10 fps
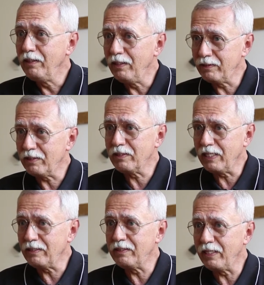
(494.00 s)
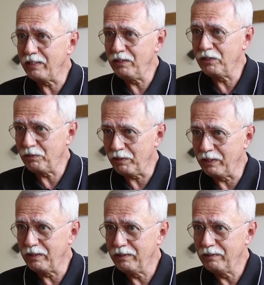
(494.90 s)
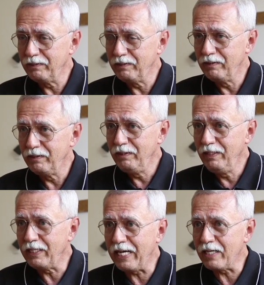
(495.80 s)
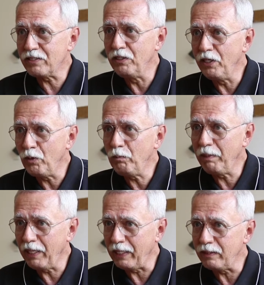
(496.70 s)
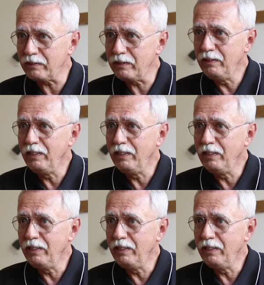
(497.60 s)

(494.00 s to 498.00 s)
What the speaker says: it's a sunset industry. It has no place